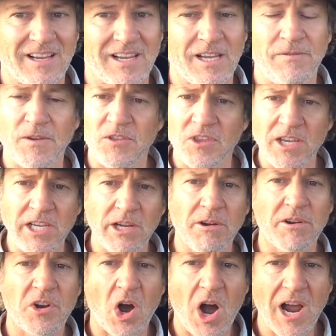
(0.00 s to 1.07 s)
if you think you're
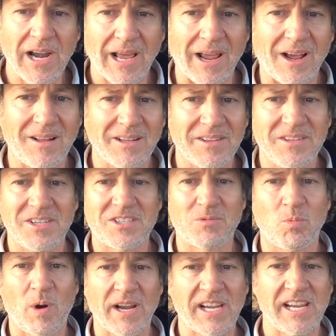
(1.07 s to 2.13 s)
a night owl and
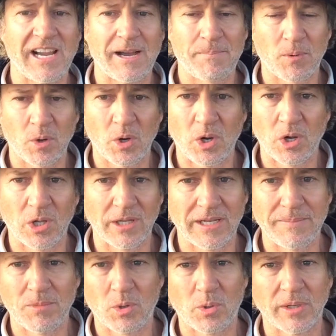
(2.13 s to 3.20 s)
this waking up early
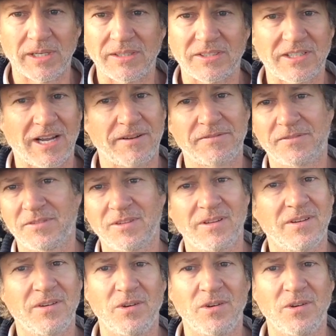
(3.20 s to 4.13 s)
morning stuff's